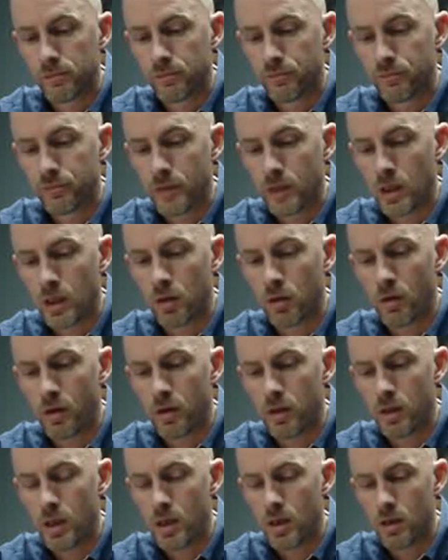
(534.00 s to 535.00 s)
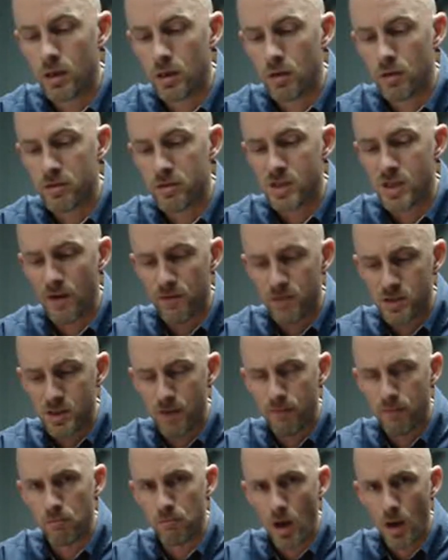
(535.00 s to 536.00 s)
including the, you know, the
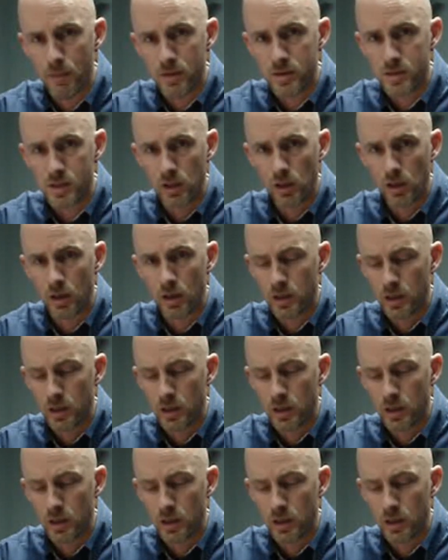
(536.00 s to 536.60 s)
7/7 bombings in London,